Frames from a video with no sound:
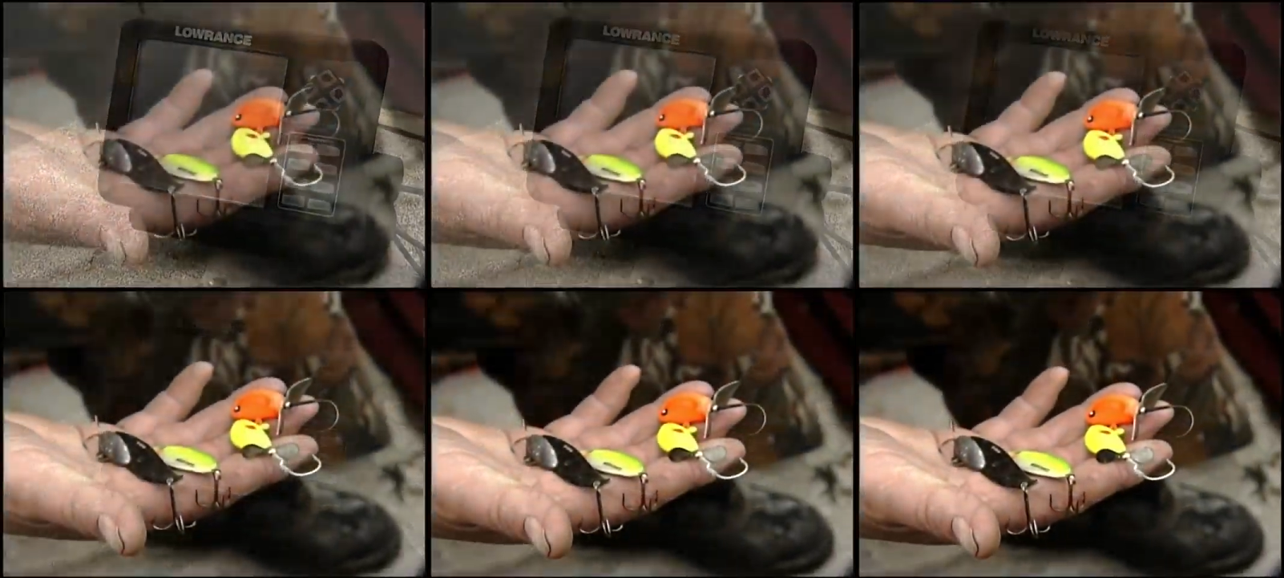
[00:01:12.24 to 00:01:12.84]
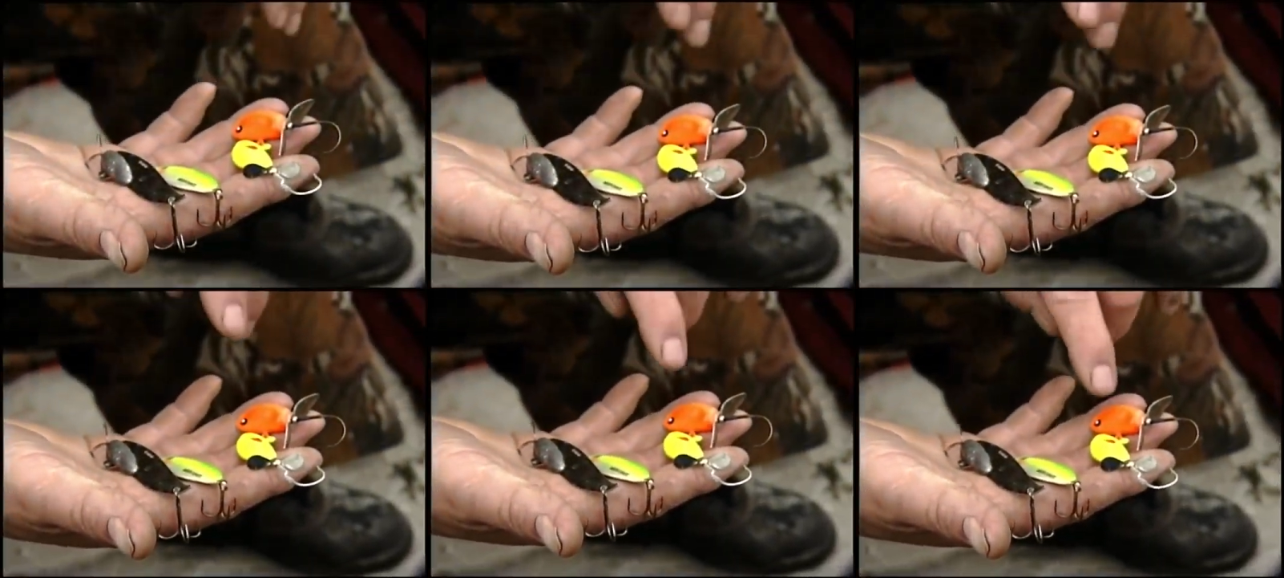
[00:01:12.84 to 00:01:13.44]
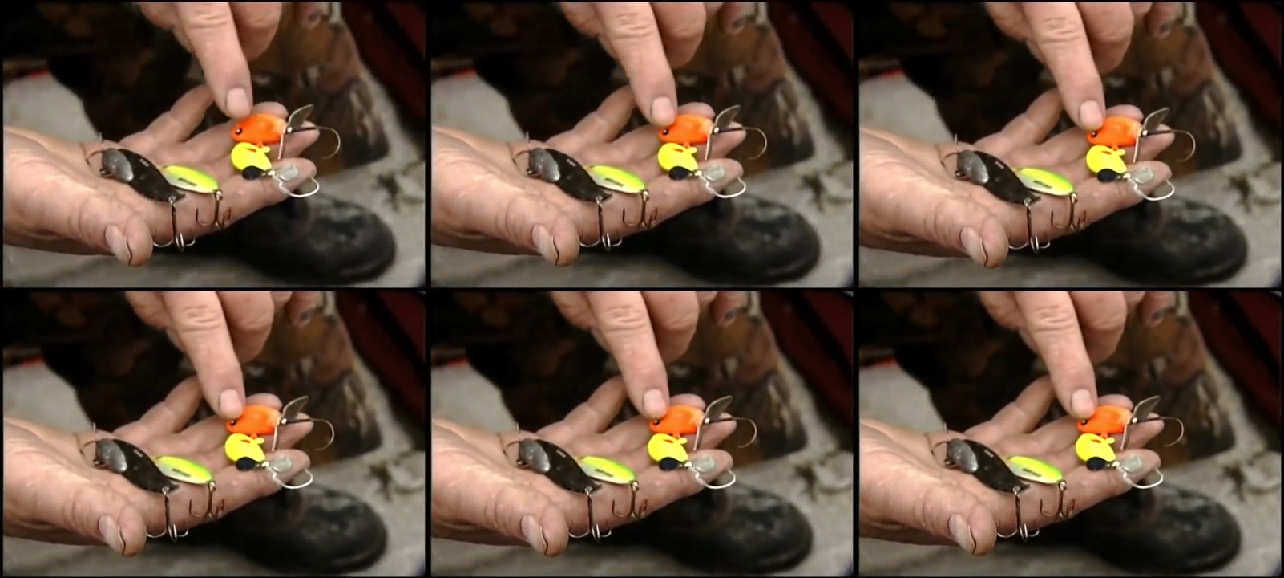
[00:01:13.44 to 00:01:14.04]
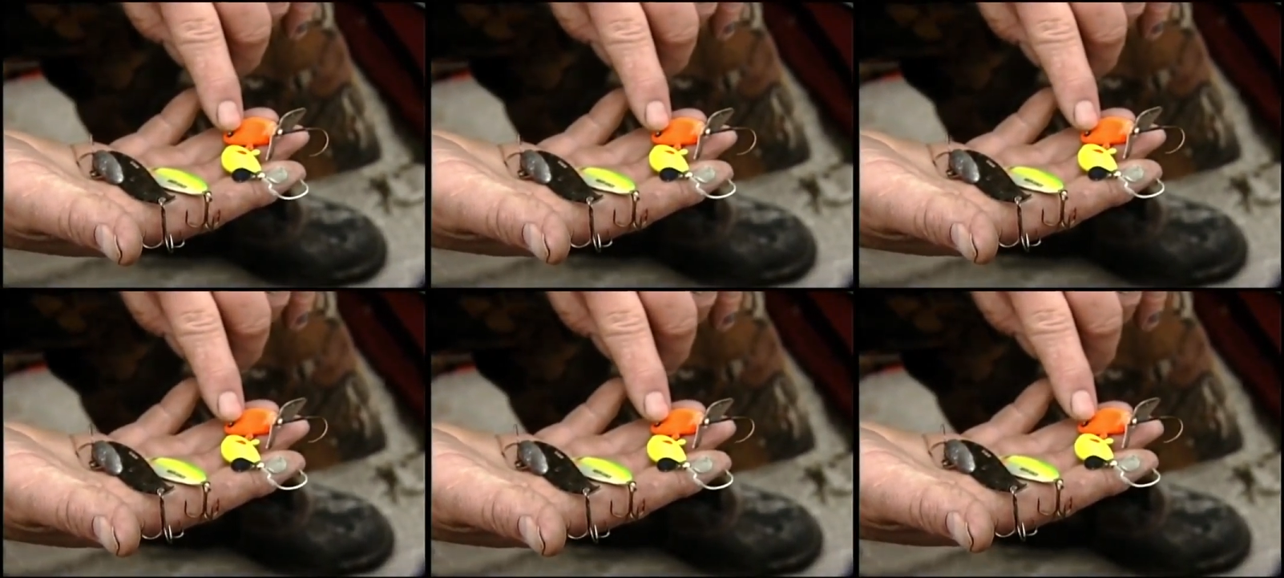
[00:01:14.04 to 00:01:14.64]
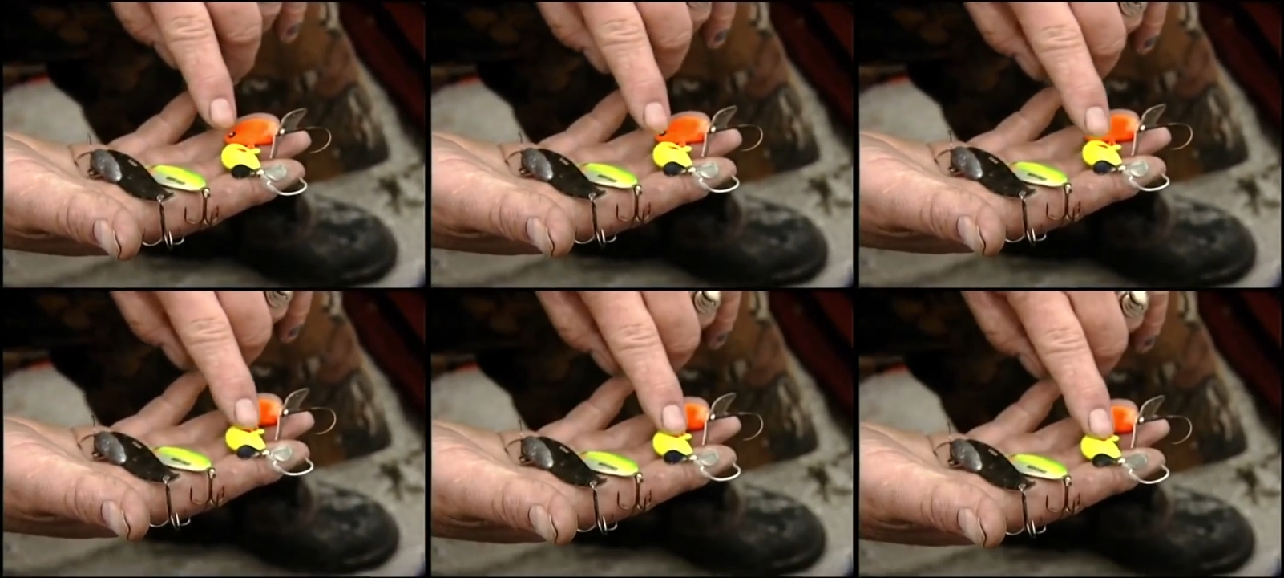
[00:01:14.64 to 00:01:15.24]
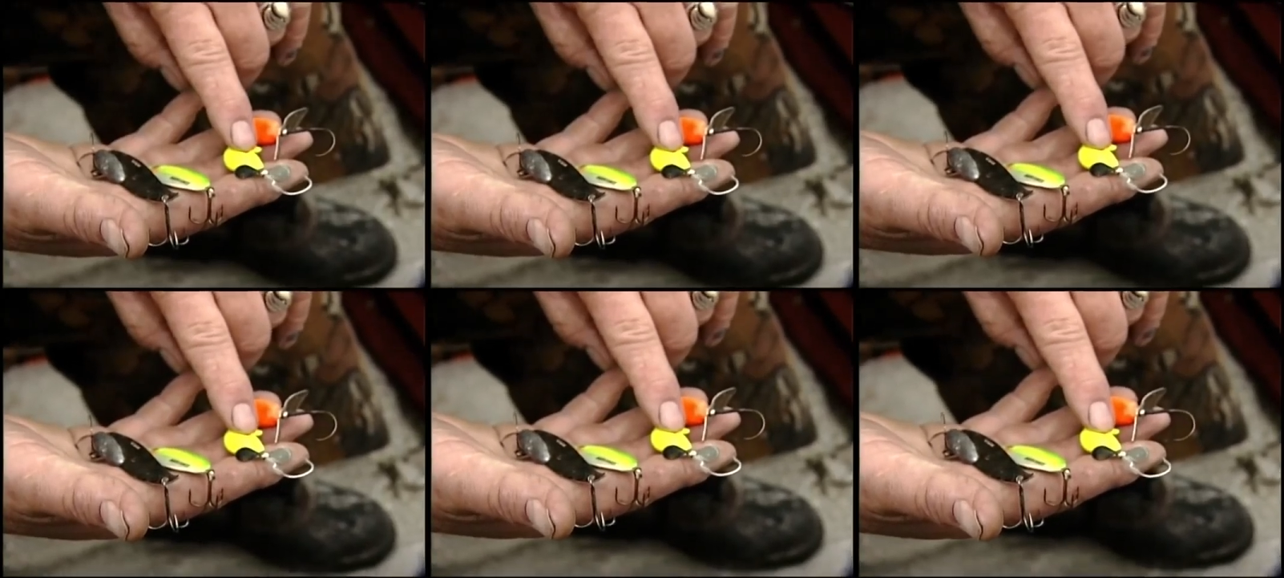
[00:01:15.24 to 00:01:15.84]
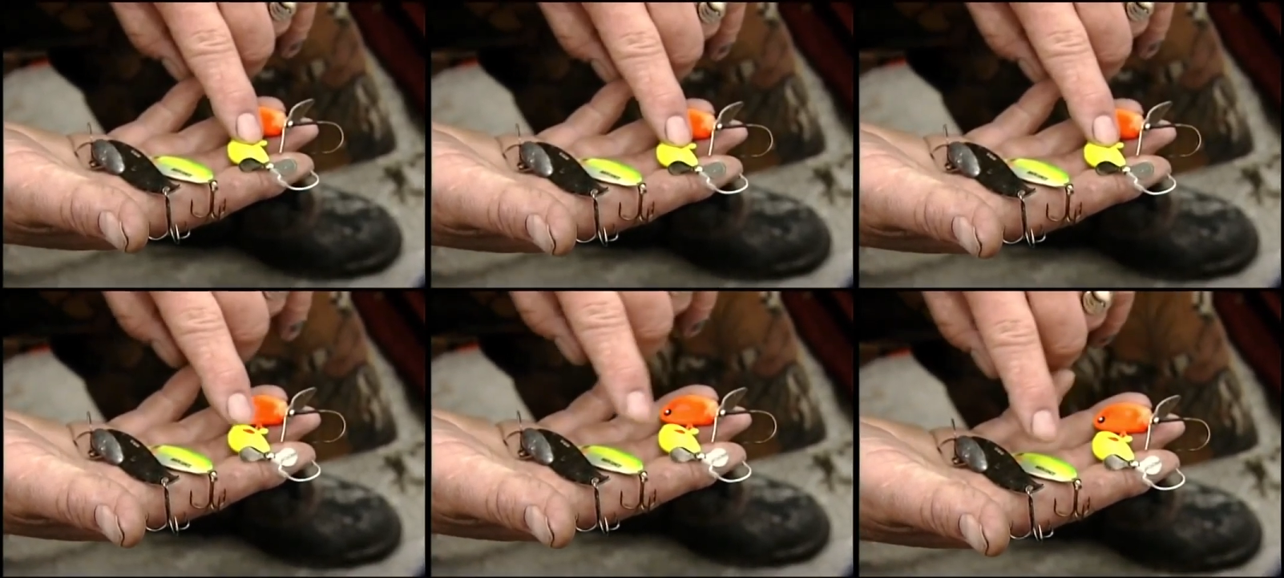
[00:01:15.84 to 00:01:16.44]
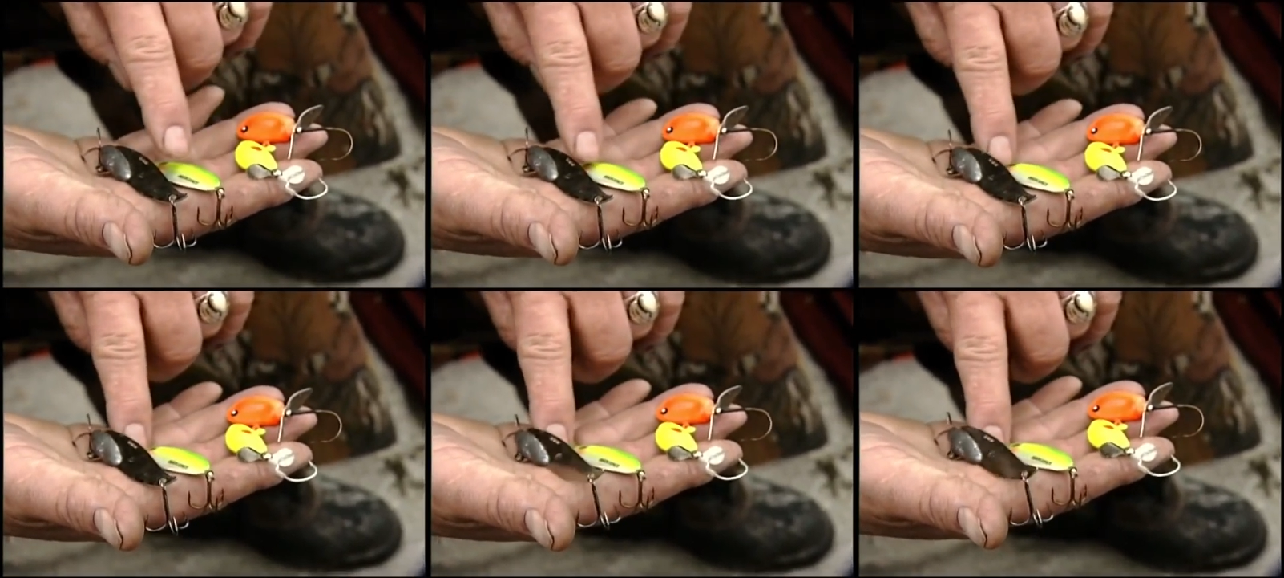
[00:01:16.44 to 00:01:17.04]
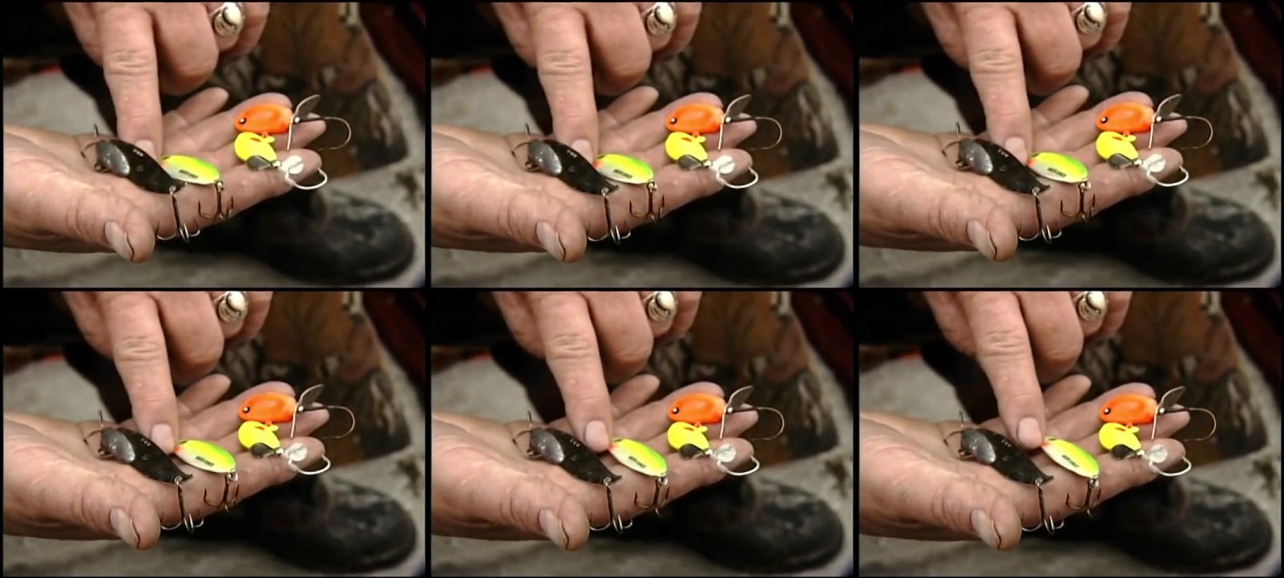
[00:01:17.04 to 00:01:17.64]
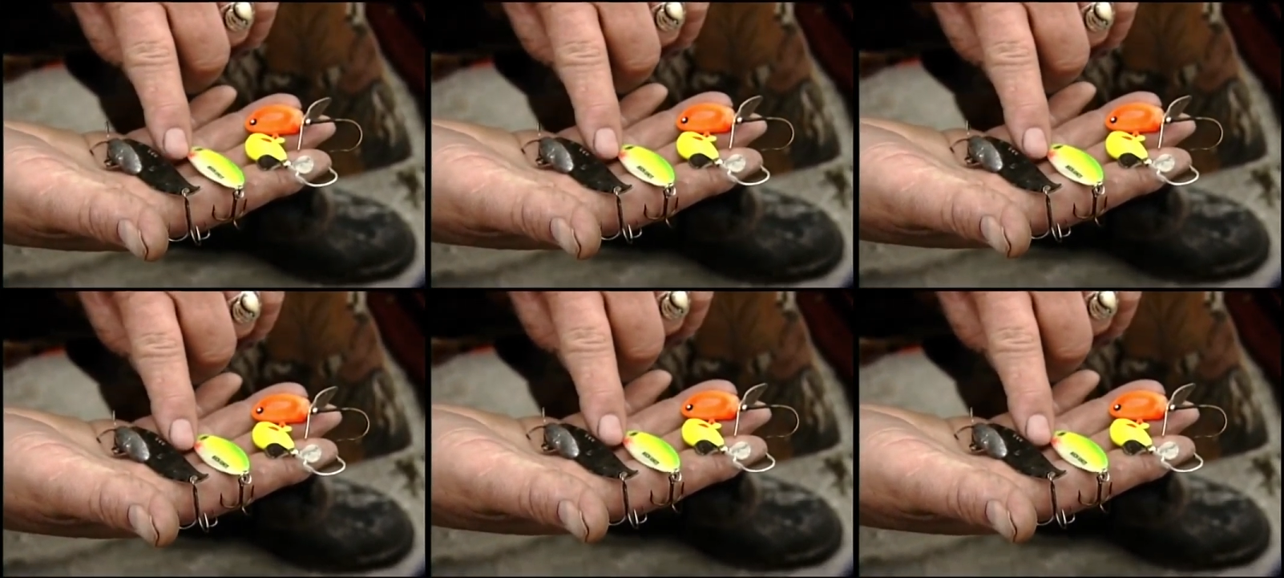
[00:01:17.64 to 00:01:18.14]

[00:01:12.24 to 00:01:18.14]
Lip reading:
Nobody's mouth can be seen.